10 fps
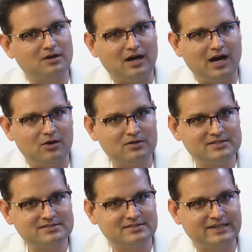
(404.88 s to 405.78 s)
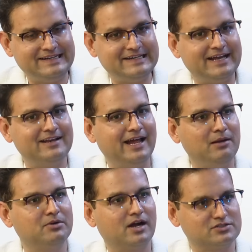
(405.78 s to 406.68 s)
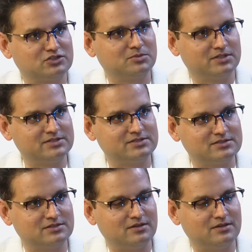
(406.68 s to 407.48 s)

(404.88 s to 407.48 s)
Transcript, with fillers: how does Intel help customers